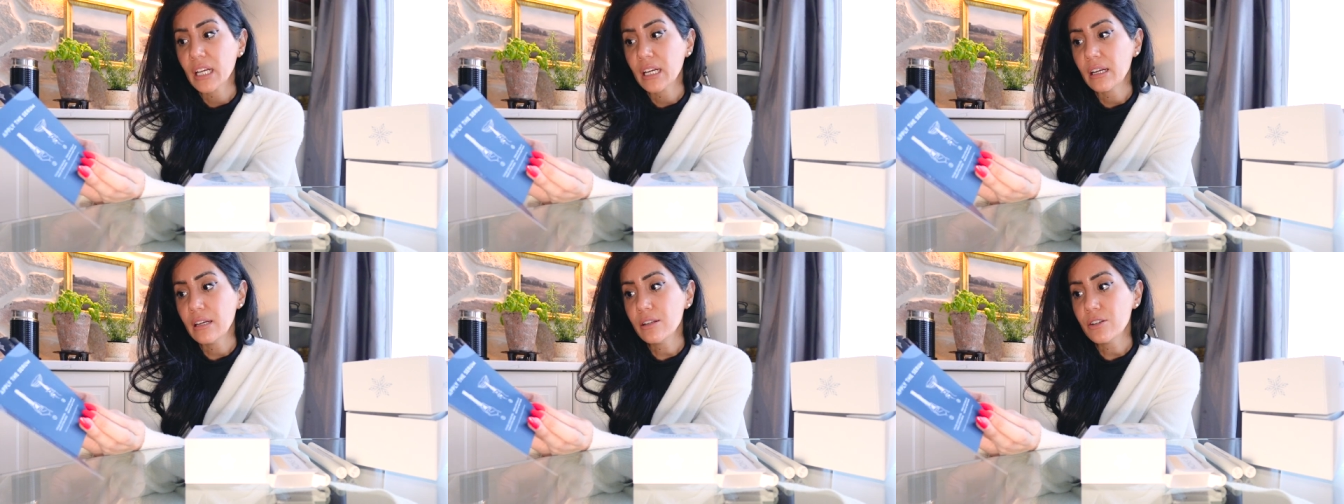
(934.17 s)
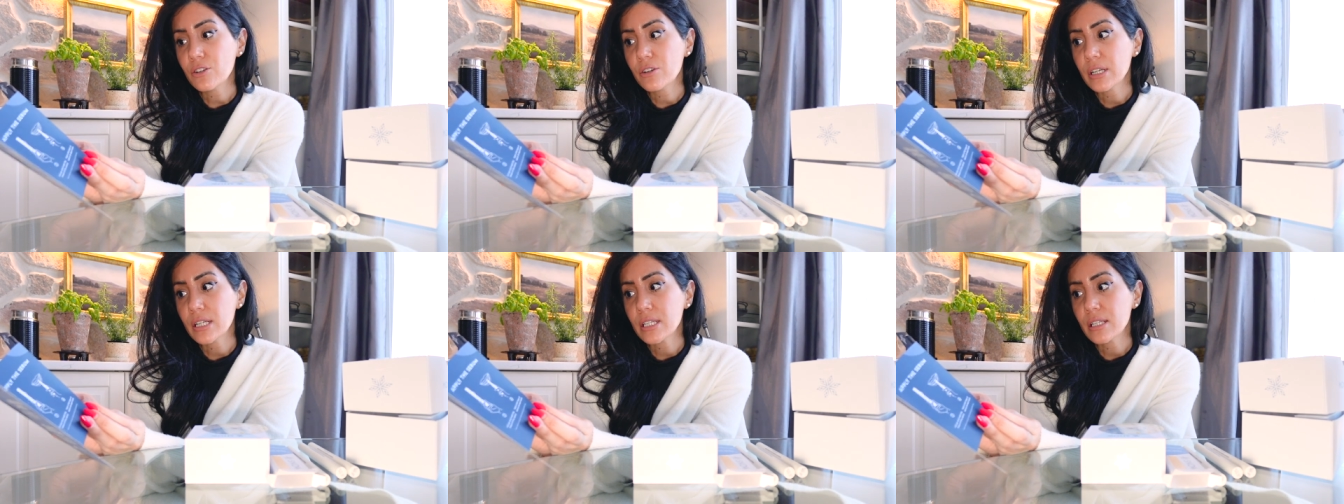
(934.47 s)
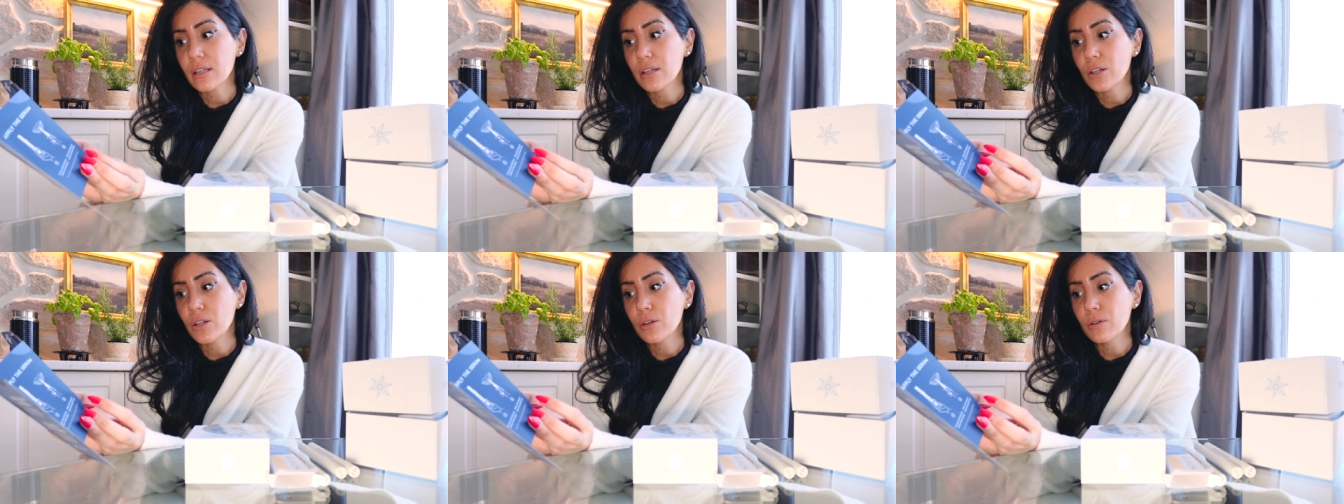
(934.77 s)

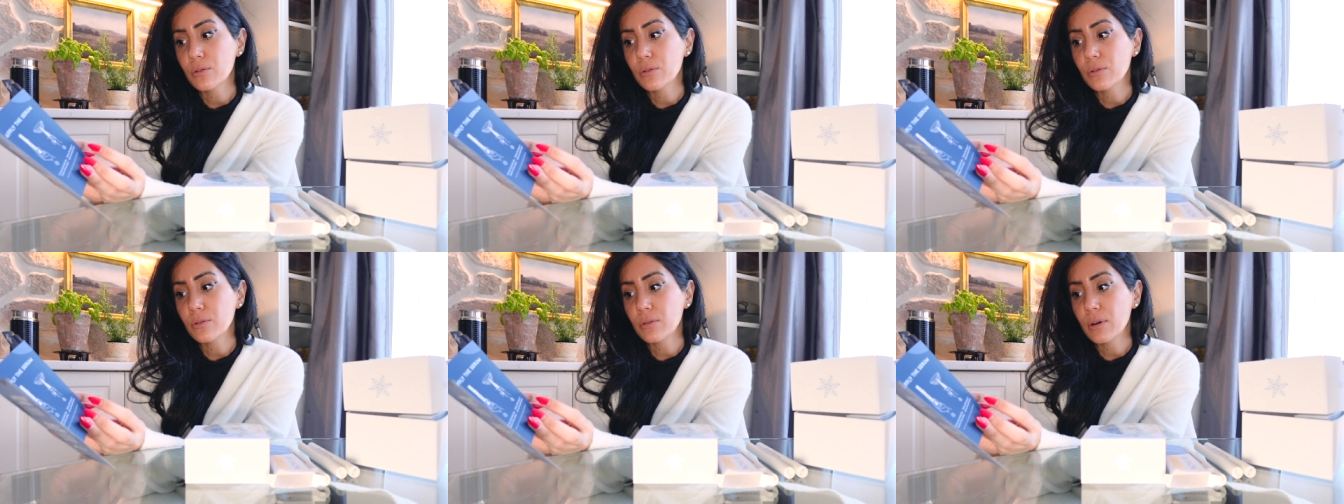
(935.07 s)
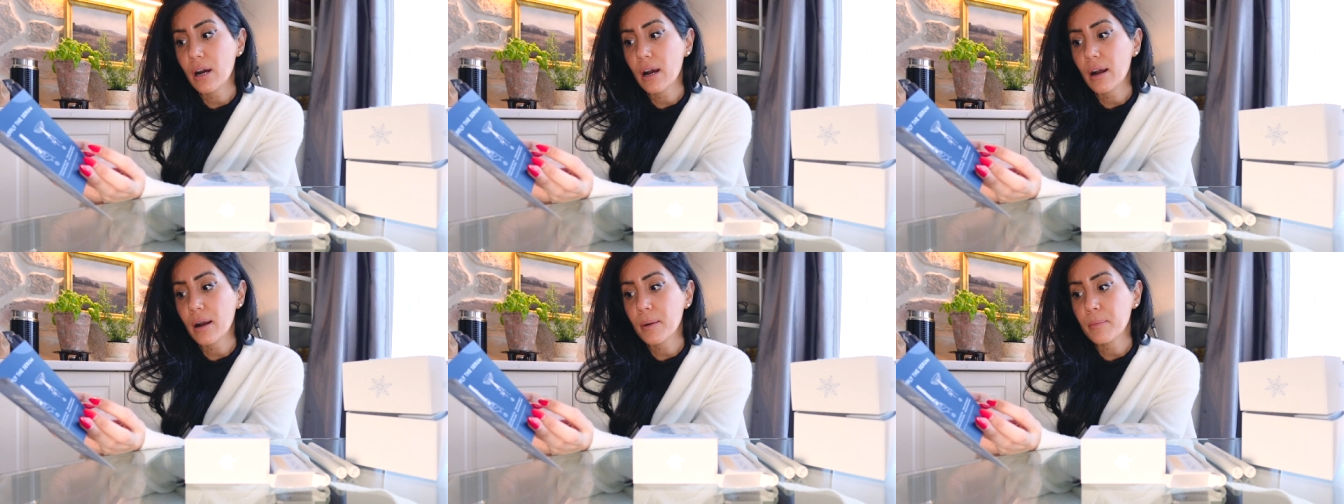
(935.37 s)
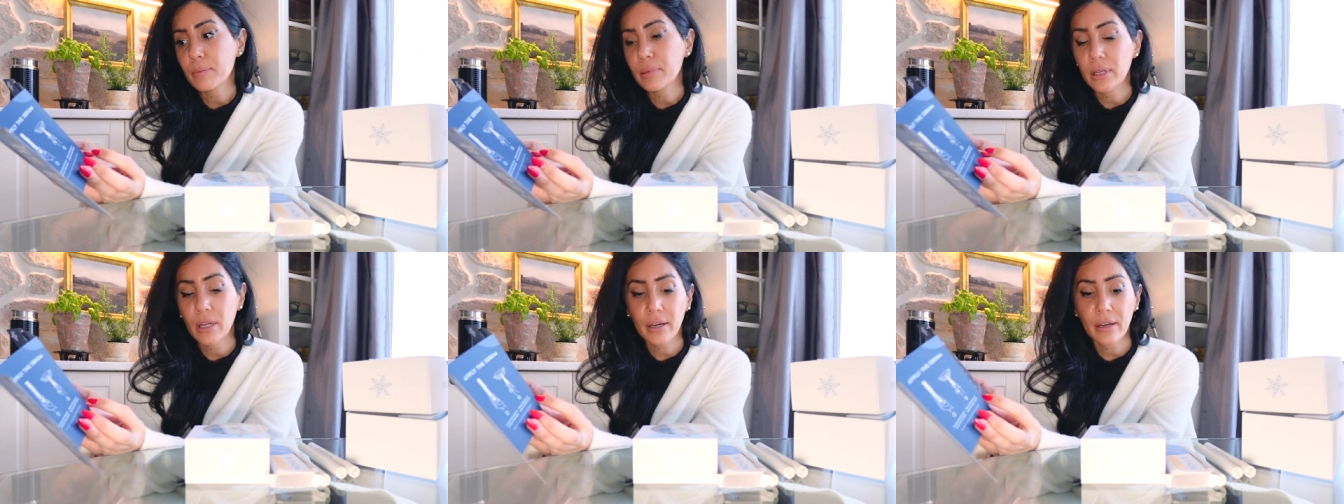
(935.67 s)
Interesting. You
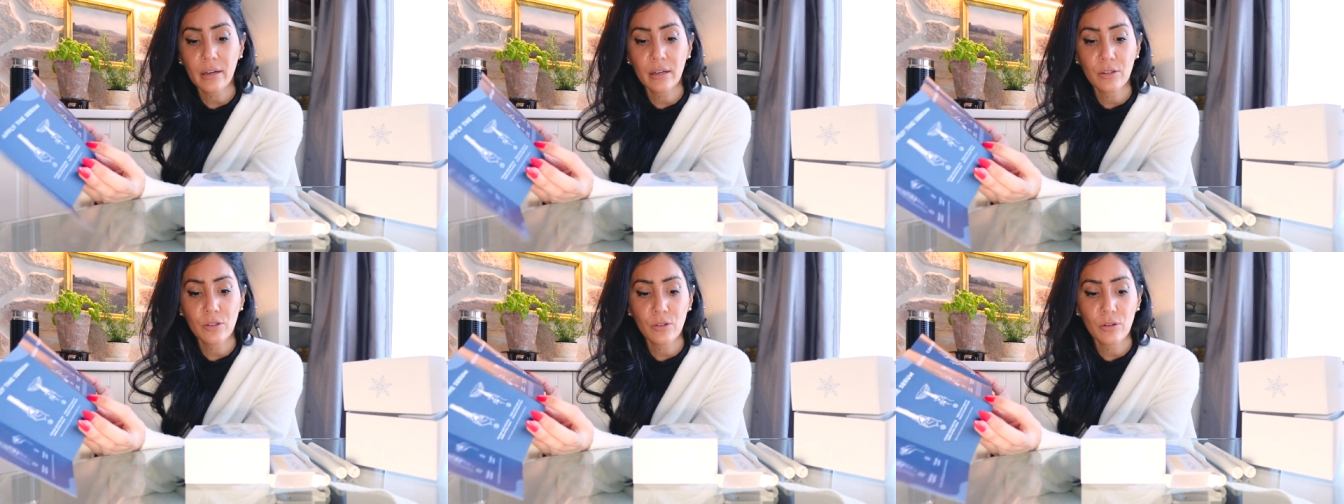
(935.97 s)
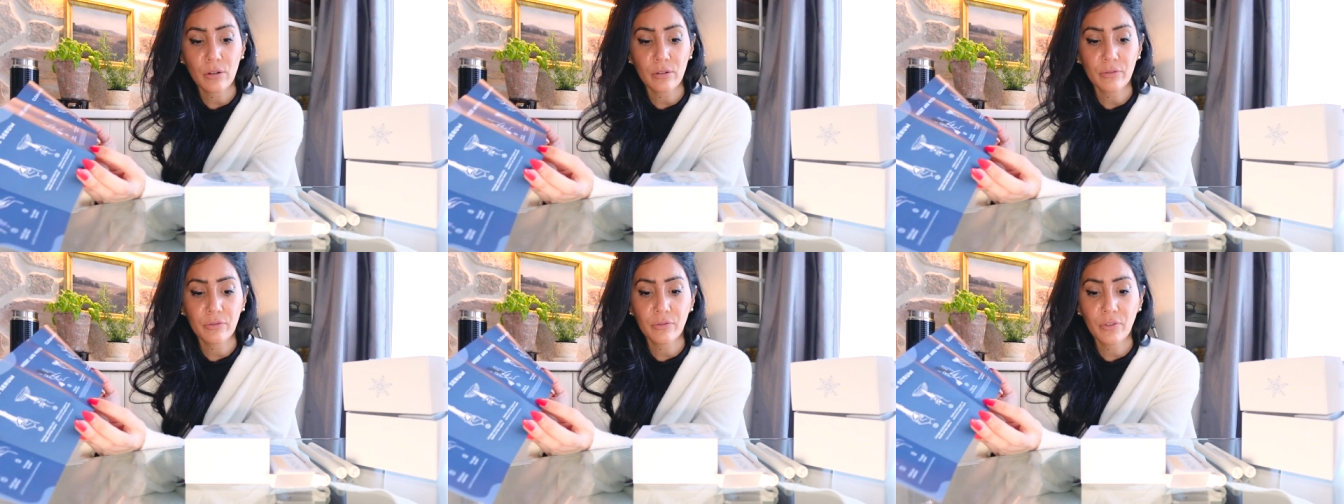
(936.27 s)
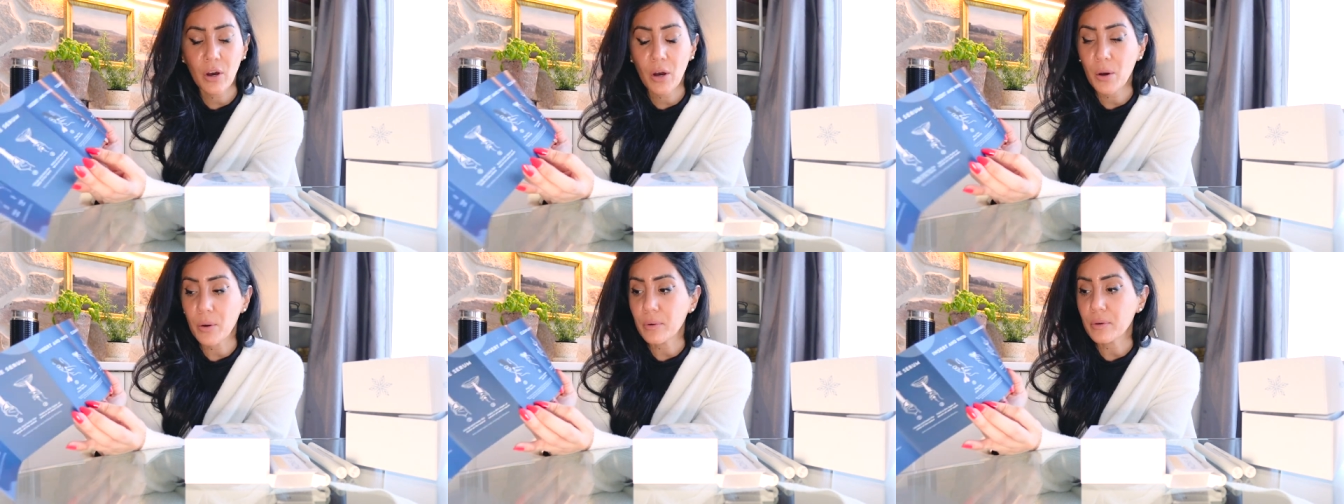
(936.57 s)
plug it into your
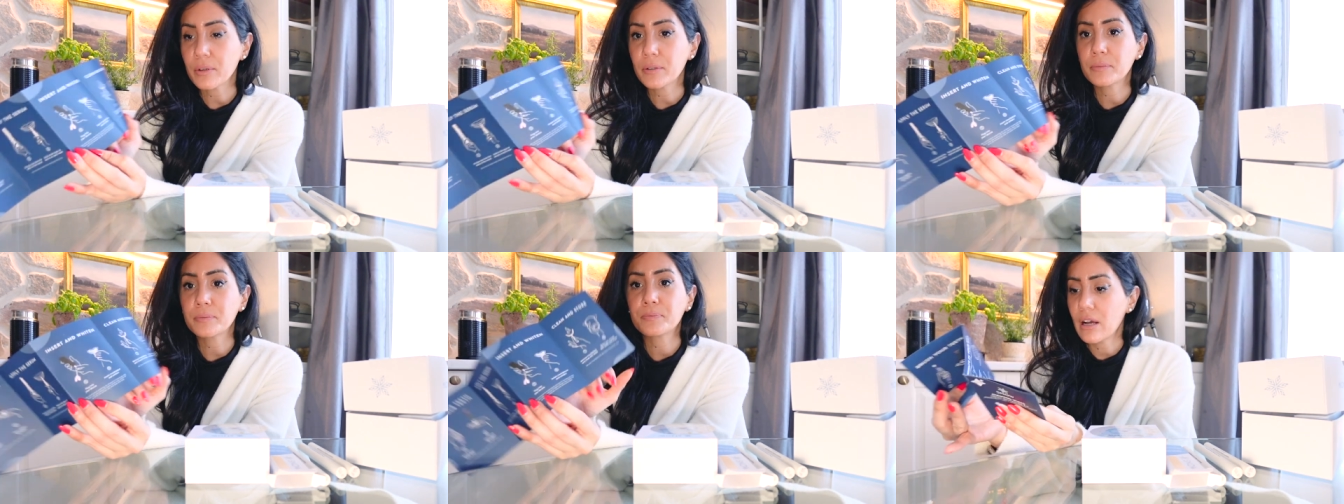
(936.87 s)
phone.